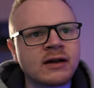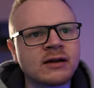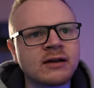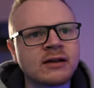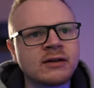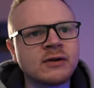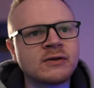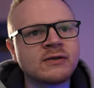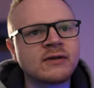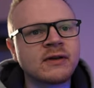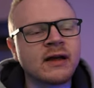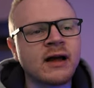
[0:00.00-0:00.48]
going to
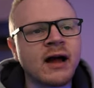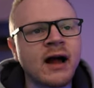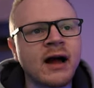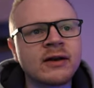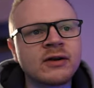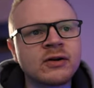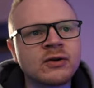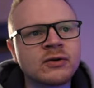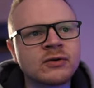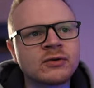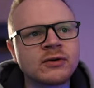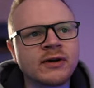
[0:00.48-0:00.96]
use it. I
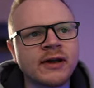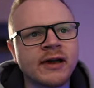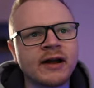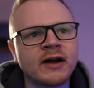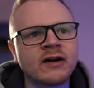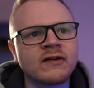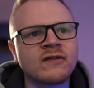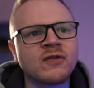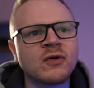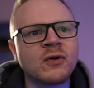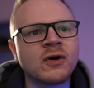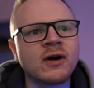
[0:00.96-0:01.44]
don't
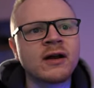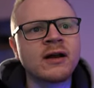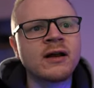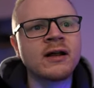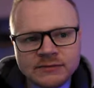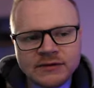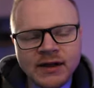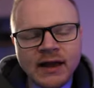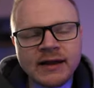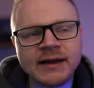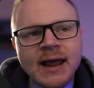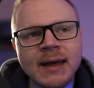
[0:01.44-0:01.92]
care for it.
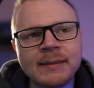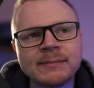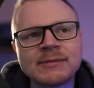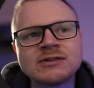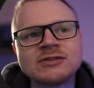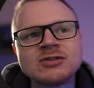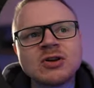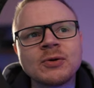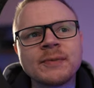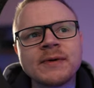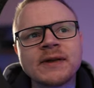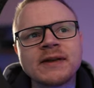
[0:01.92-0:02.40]
Dynamic
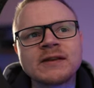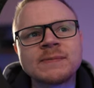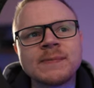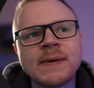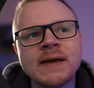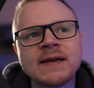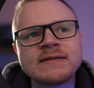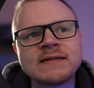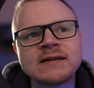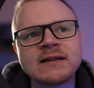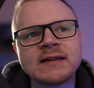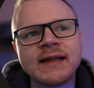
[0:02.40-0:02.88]
zooming is
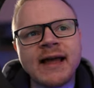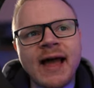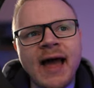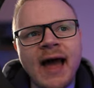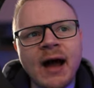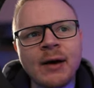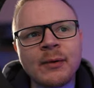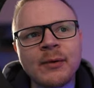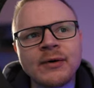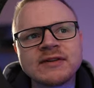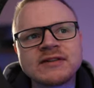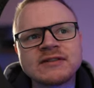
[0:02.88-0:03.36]
basically
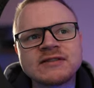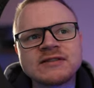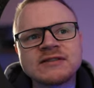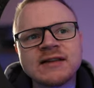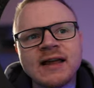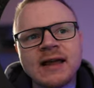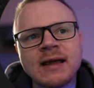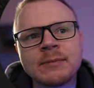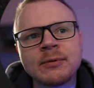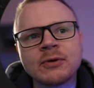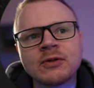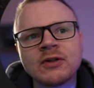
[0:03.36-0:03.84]
how it
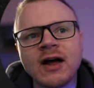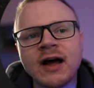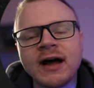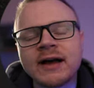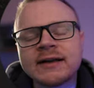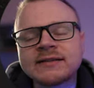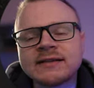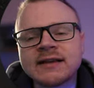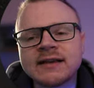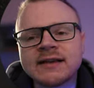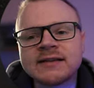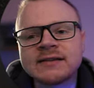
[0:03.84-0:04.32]

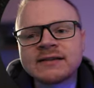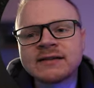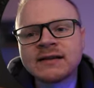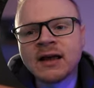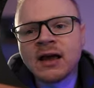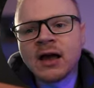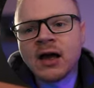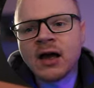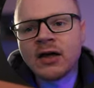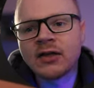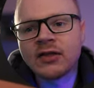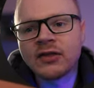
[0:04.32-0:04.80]

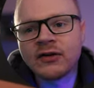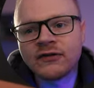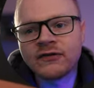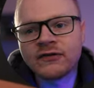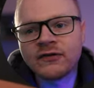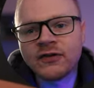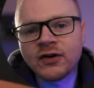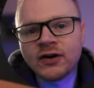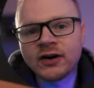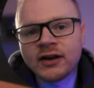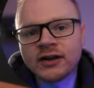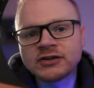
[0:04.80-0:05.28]
stabilizes the
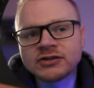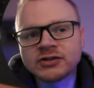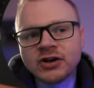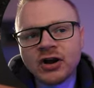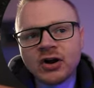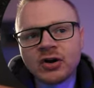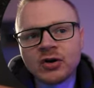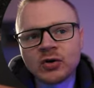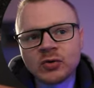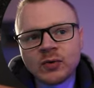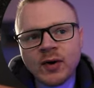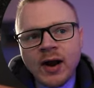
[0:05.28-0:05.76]
footage
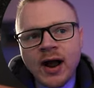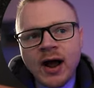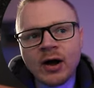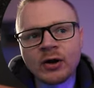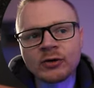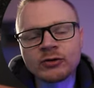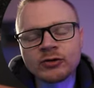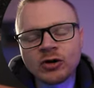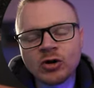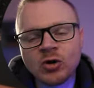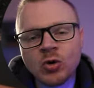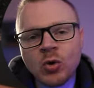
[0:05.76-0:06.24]

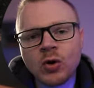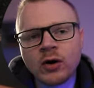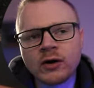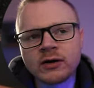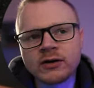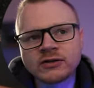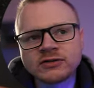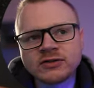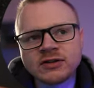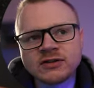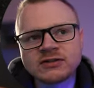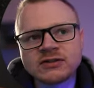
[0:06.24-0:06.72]
around
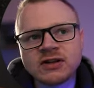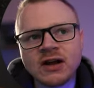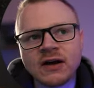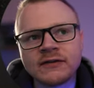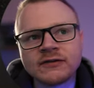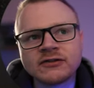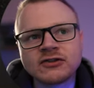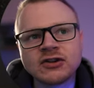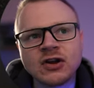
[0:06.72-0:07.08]
corners and stuff.